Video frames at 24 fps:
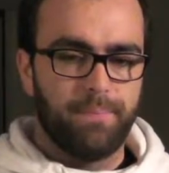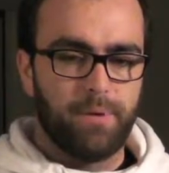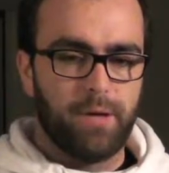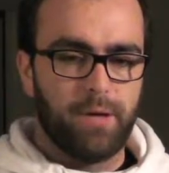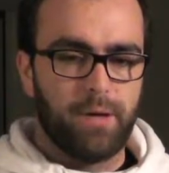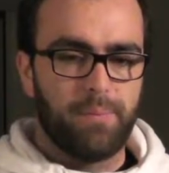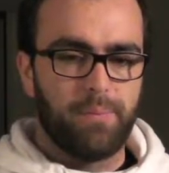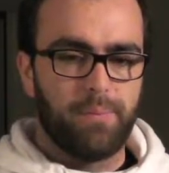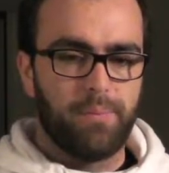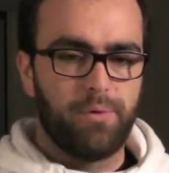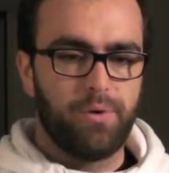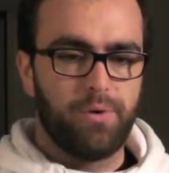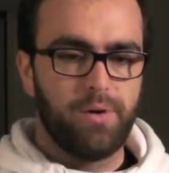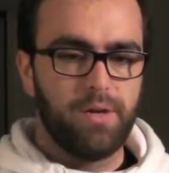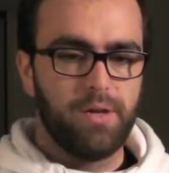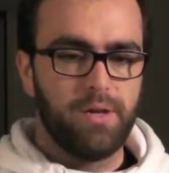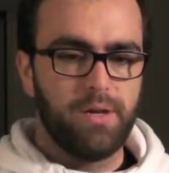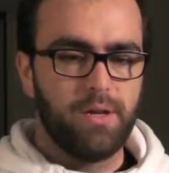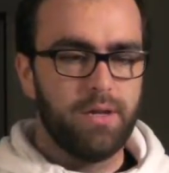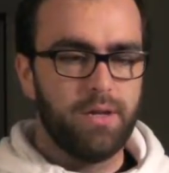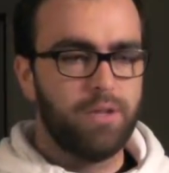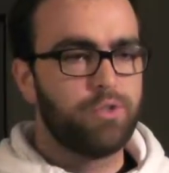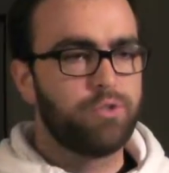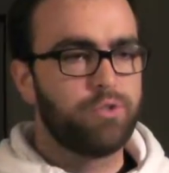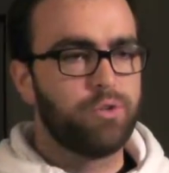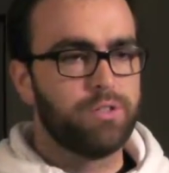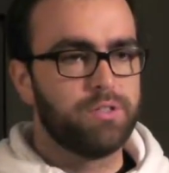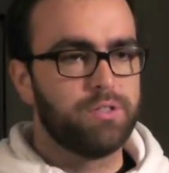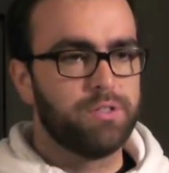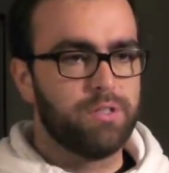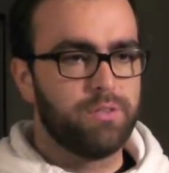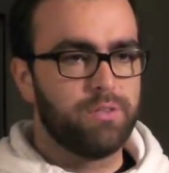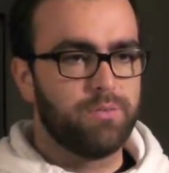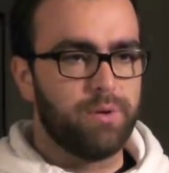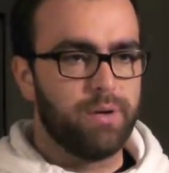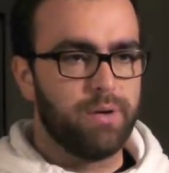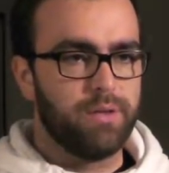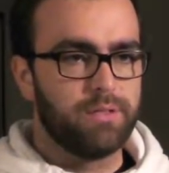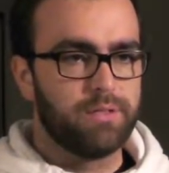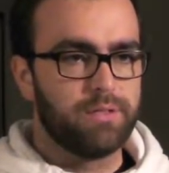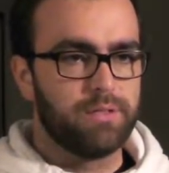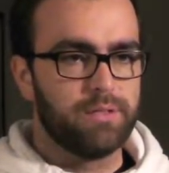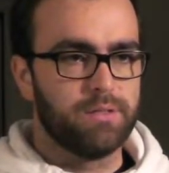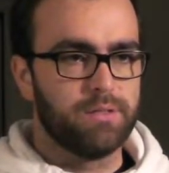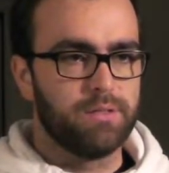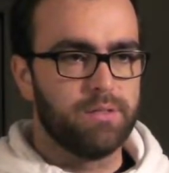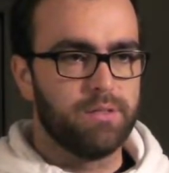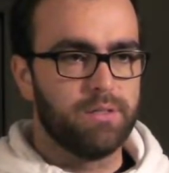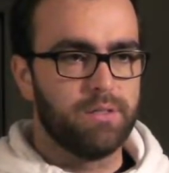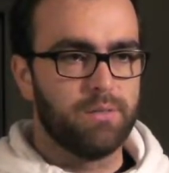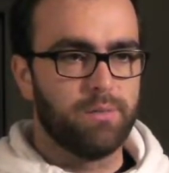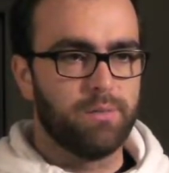got a pretty interesting race this year.